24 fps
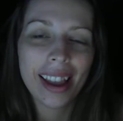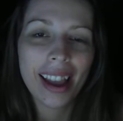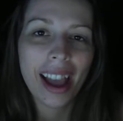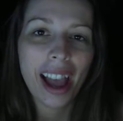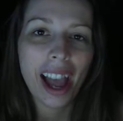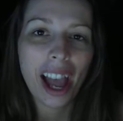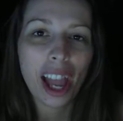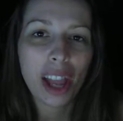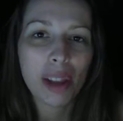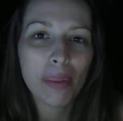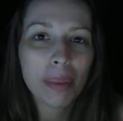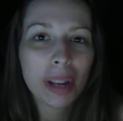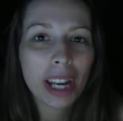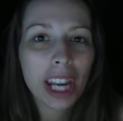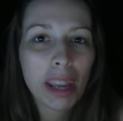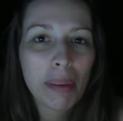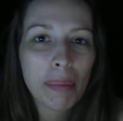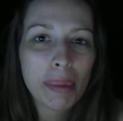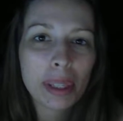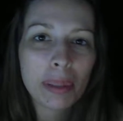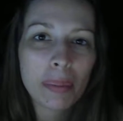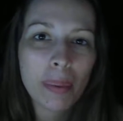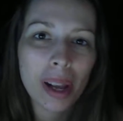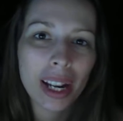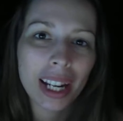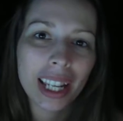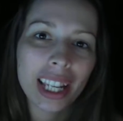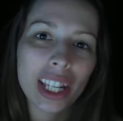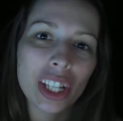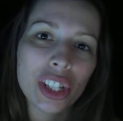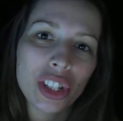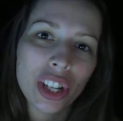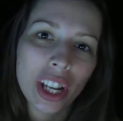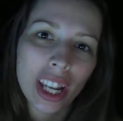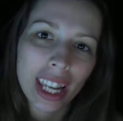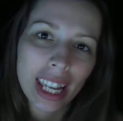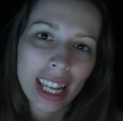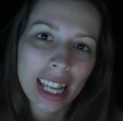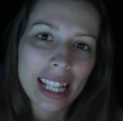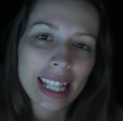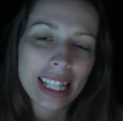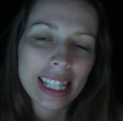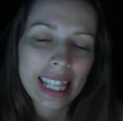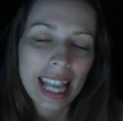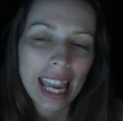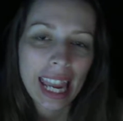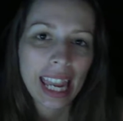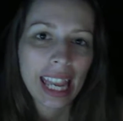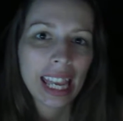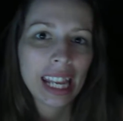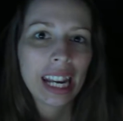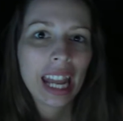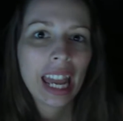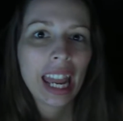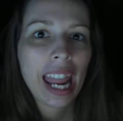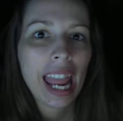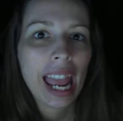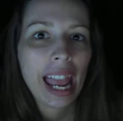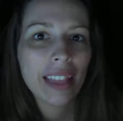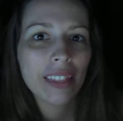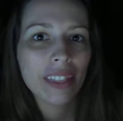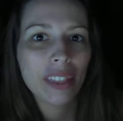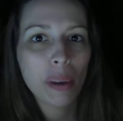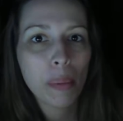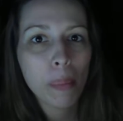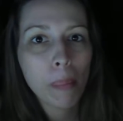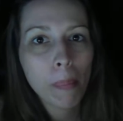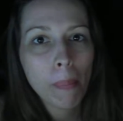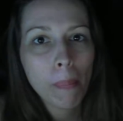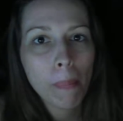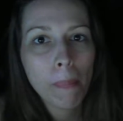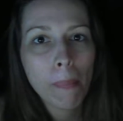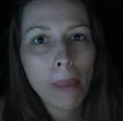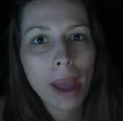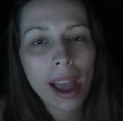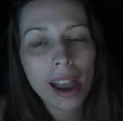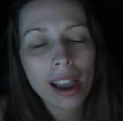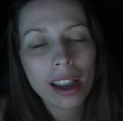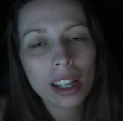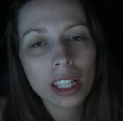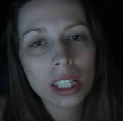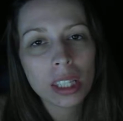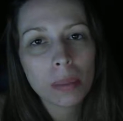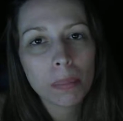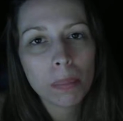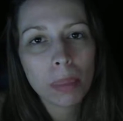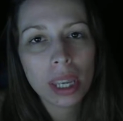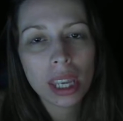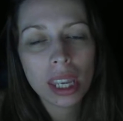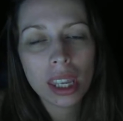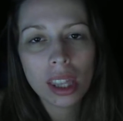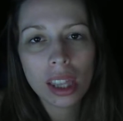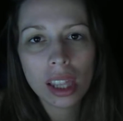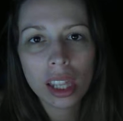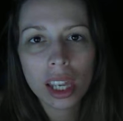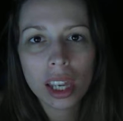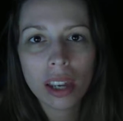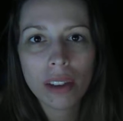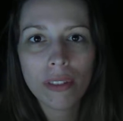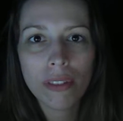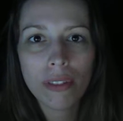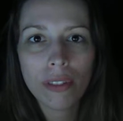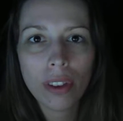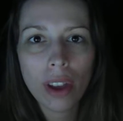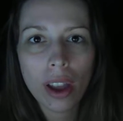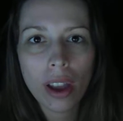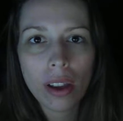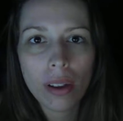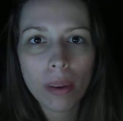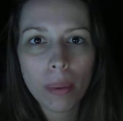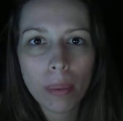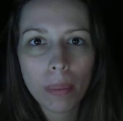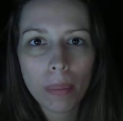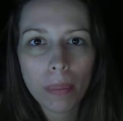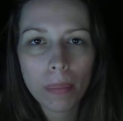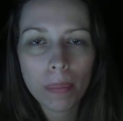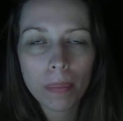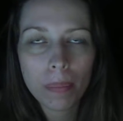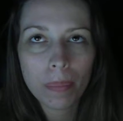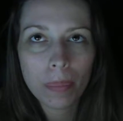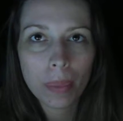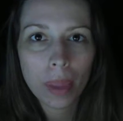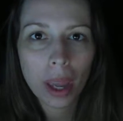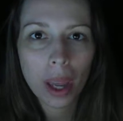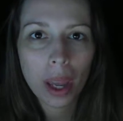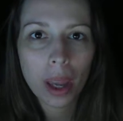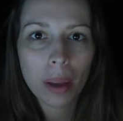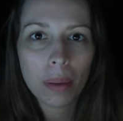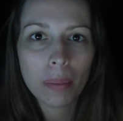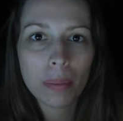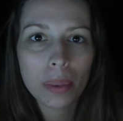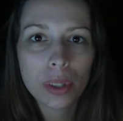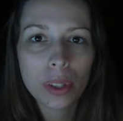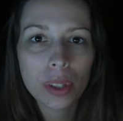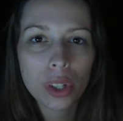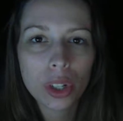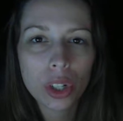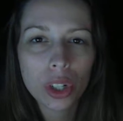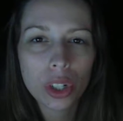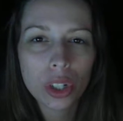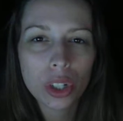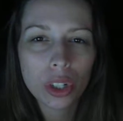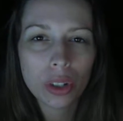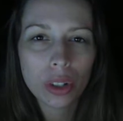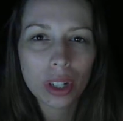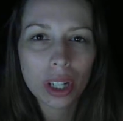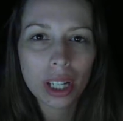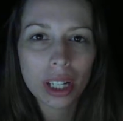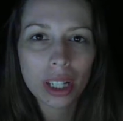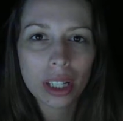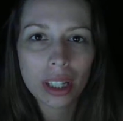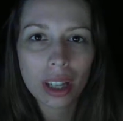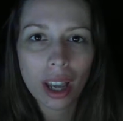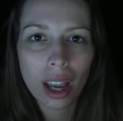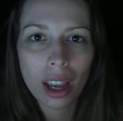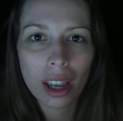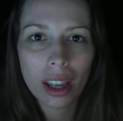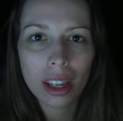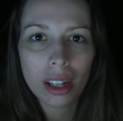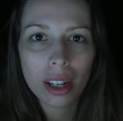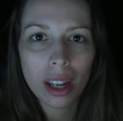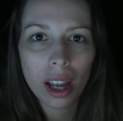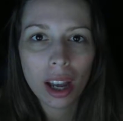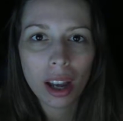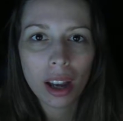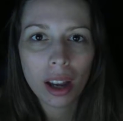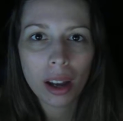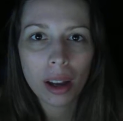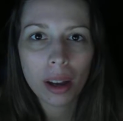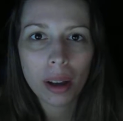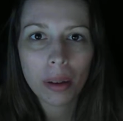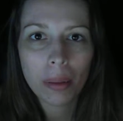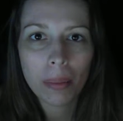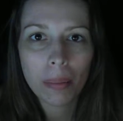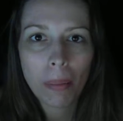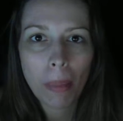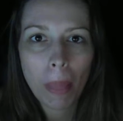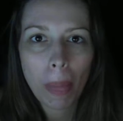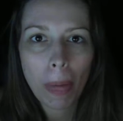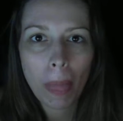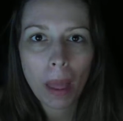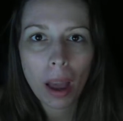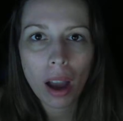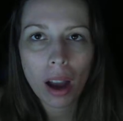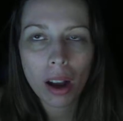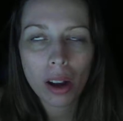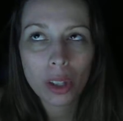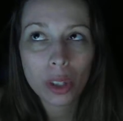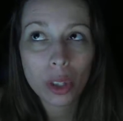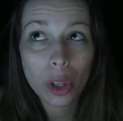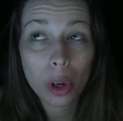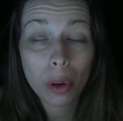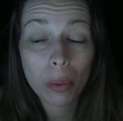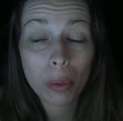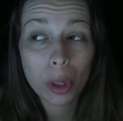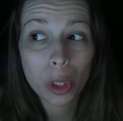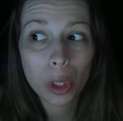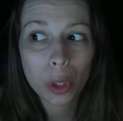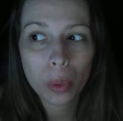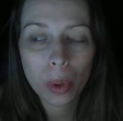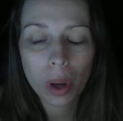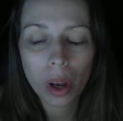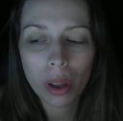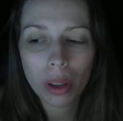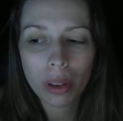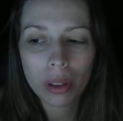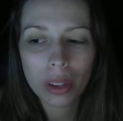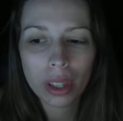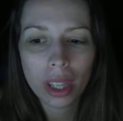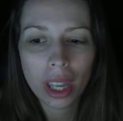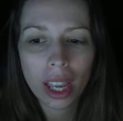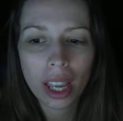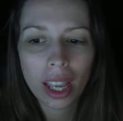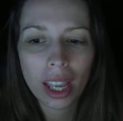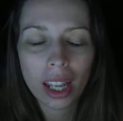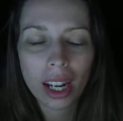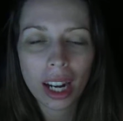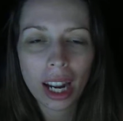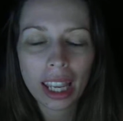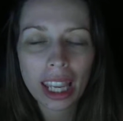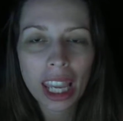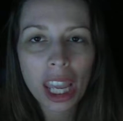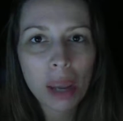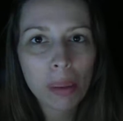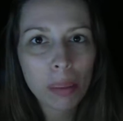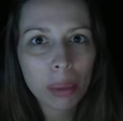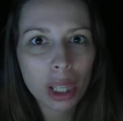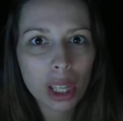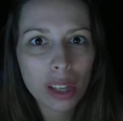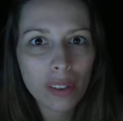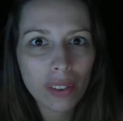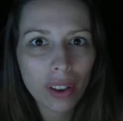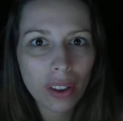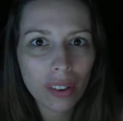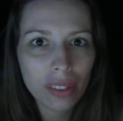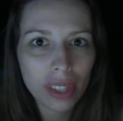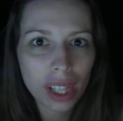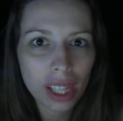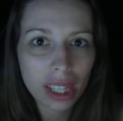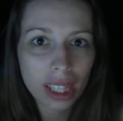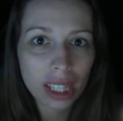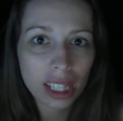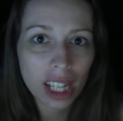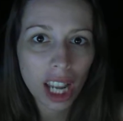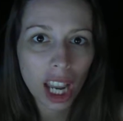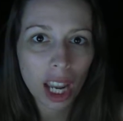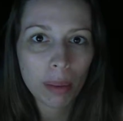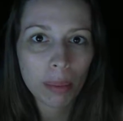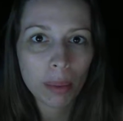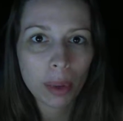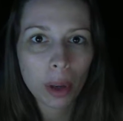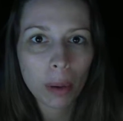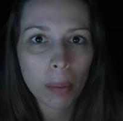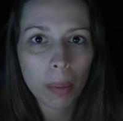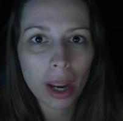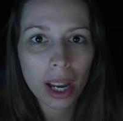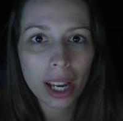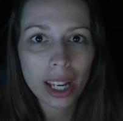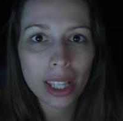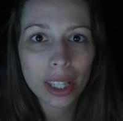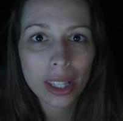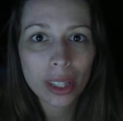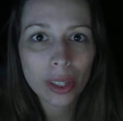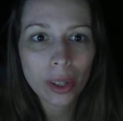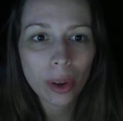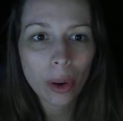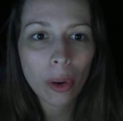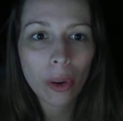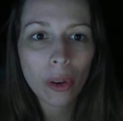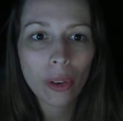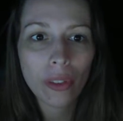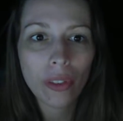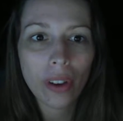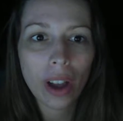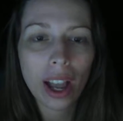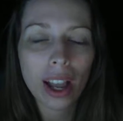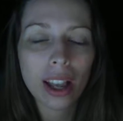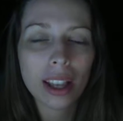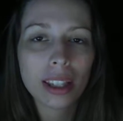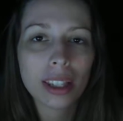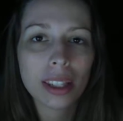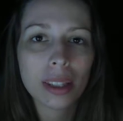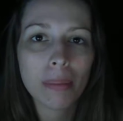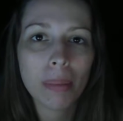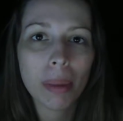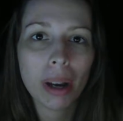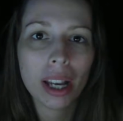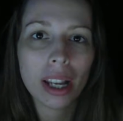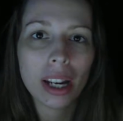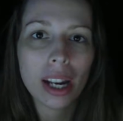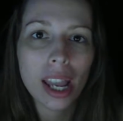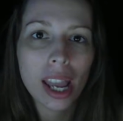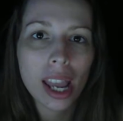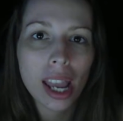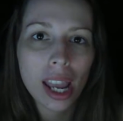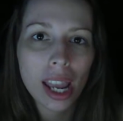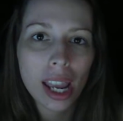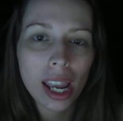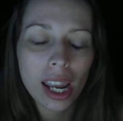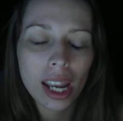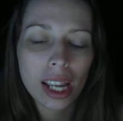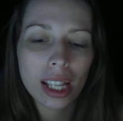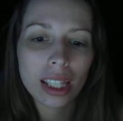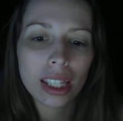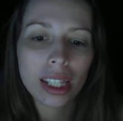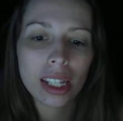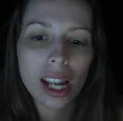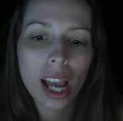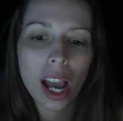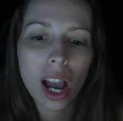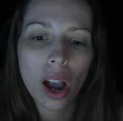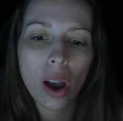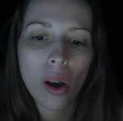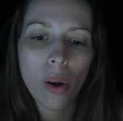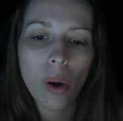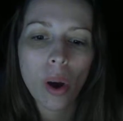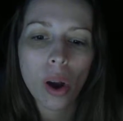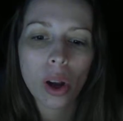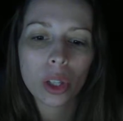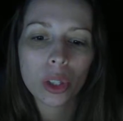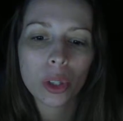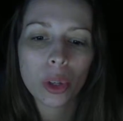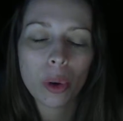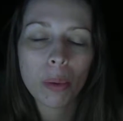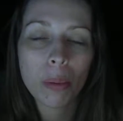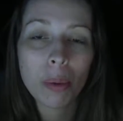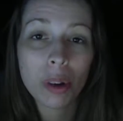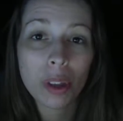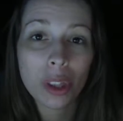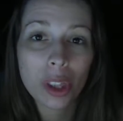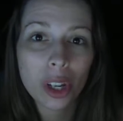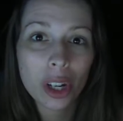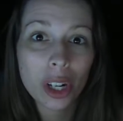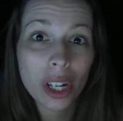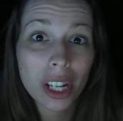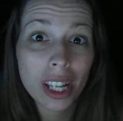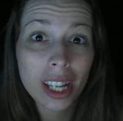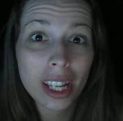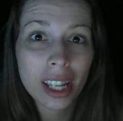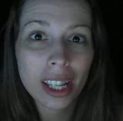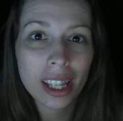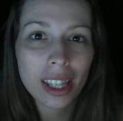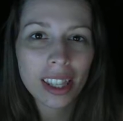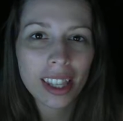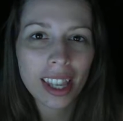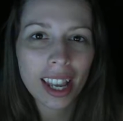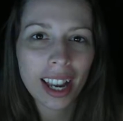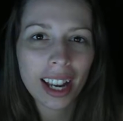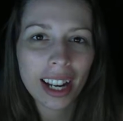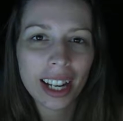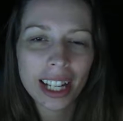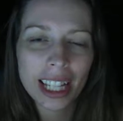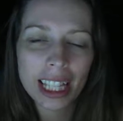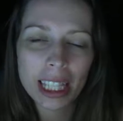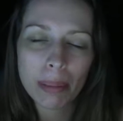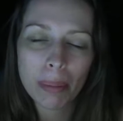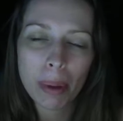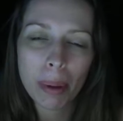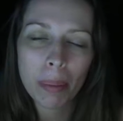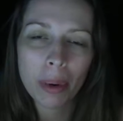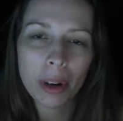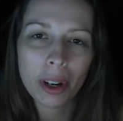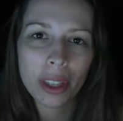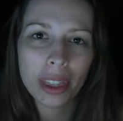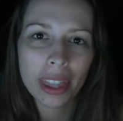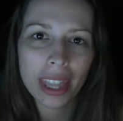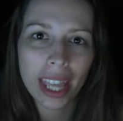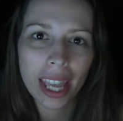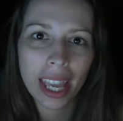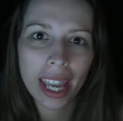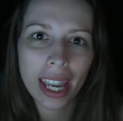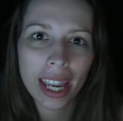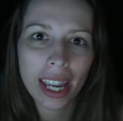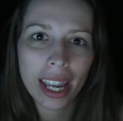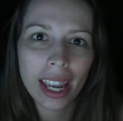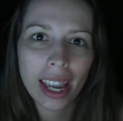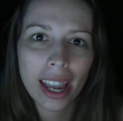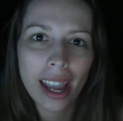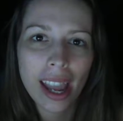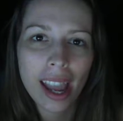Hi, my name is Monica Jenkins, and I had the MAS PLIF surgery done October 12th, and I can't believe I've let the time go by so fast, but it's now October 30th, and it's my birthday,